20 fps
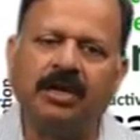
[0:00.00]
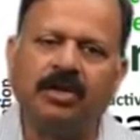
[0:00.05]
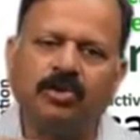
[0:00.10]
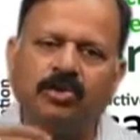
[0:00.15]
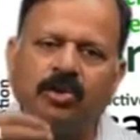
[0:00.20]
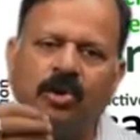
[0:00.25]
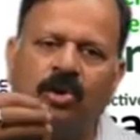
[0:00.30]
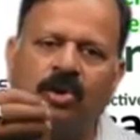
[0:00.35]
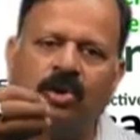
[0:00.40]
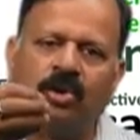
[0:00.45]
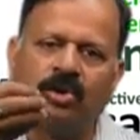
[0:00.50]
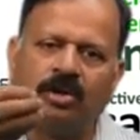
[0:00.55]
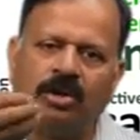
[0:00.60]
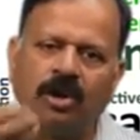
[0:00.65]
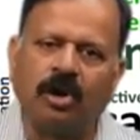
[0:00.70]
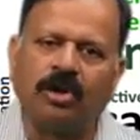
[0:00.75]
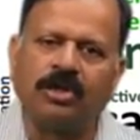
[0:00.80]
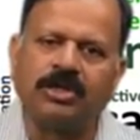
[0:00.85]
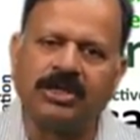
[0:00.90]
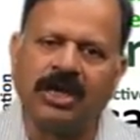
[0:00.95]
So,
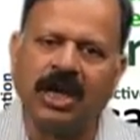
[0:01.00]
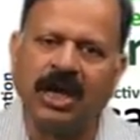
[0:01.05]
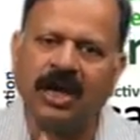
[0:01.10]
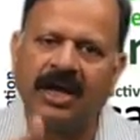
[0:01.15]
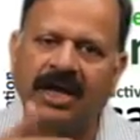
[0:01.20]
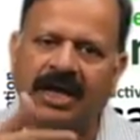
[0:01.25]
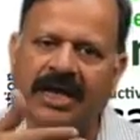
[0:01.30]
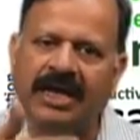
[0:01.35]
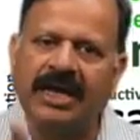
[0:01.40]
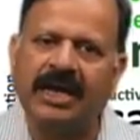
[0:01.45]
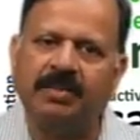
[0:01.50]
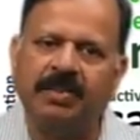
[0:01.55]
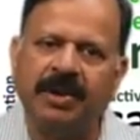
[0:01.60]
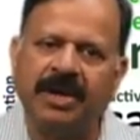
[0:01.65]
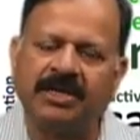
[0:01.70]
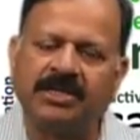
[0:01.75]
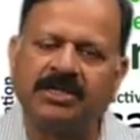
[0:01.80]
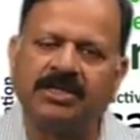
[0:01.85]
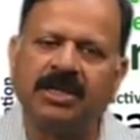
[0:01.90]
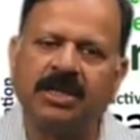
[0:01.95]
doxa
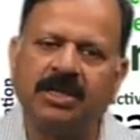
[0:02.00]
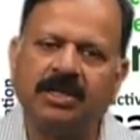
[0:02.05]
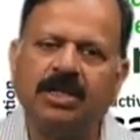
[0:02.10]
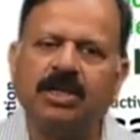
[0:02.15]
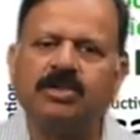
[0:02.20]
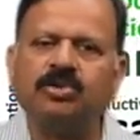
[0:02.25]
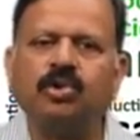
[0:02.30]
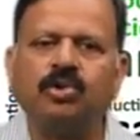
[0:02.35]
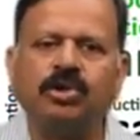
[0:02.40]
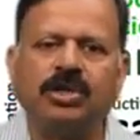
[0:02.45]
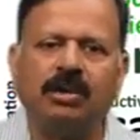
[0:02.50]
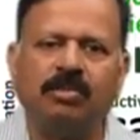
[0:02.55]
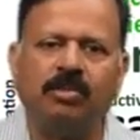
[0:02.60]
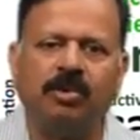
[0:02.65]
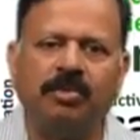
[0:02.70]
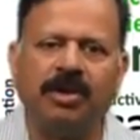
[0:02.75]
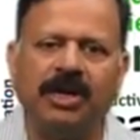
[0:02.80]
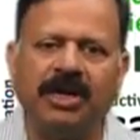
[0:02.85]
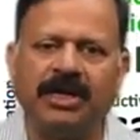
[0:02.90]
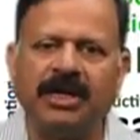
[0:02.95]
inhibits the social
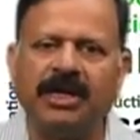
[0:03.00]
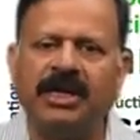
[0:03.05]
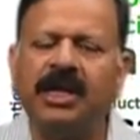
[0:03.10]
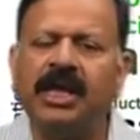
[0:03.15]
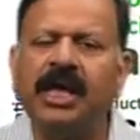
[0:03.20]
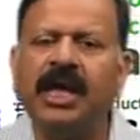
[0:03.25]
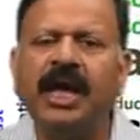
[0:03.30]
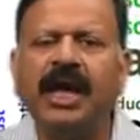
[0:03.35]
mobility.